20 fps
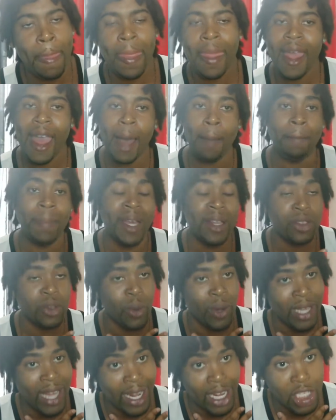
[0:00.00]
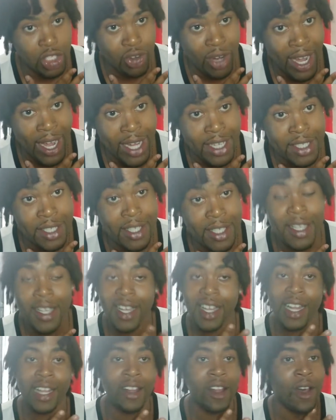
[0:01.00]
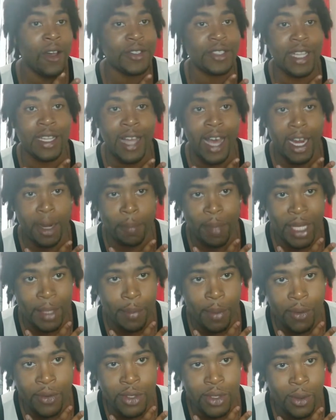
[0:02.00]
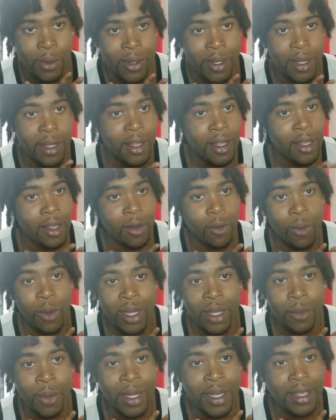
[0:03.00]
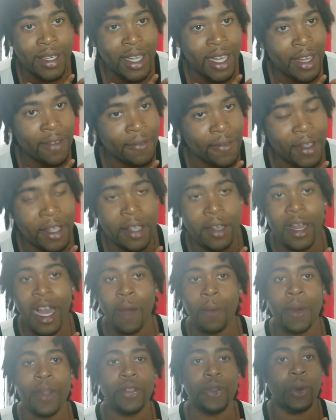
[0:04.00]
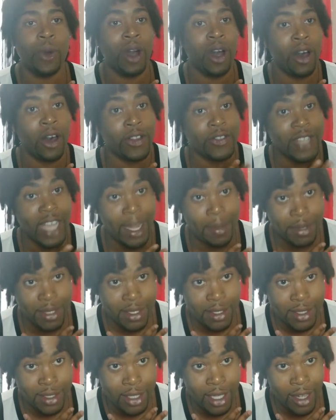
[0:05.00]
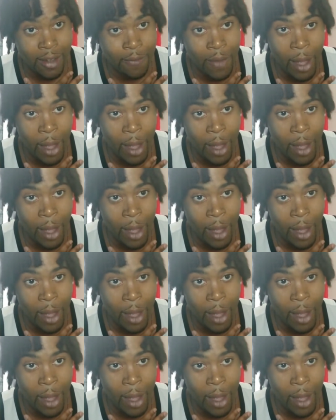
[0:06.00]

I've been through a lot of tragedy. I lost a lot of people to it with death, and I went through all types of stuff.